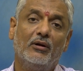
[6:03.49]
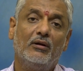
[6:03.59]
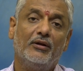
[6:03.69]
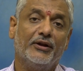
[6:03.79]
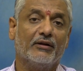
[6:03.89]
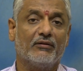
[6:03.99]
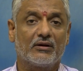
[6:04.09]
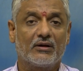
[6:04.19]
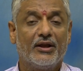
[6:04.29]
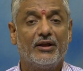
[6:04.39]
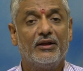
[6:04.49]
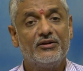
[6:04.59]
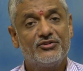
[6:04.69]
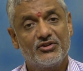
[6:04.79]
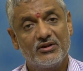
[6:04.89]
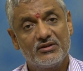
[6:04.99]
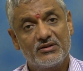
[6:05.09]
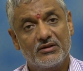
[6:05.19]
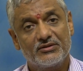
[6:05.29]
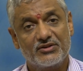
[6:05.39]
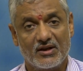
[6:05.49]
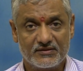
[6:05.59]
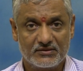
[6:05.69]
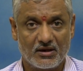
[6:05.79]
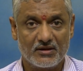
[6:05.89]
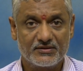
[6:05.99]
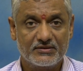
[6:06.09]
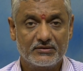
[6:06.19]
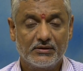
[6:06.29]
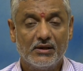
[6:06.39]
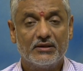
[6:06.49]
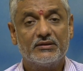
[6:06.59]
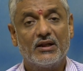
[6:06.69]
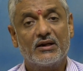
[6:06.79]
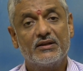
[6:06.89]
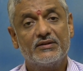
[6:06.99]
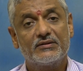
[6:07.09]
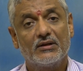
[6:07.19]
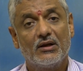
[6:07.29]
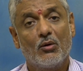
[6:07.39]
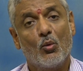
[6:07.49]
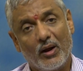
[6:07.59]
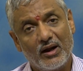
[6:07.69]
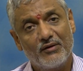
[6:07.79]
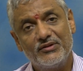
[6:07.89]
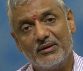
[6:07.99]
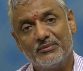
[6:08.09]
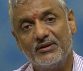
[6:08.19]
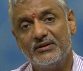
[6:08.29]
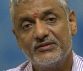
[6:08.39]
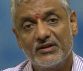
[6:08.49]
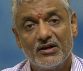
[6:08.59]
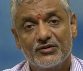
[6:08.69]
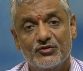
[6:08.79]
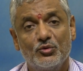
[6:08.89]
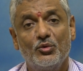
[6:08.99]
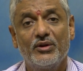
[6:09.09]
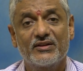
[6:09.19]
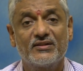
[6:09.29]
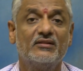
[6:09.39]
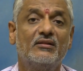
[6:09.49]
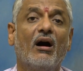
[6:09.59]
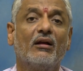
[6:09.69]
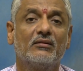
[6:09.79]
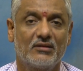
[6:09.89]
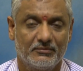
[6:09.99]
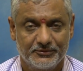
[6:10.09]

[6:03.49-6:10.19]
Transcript: in our ancient Shastras. That is, one of them is Surya Siddhanta.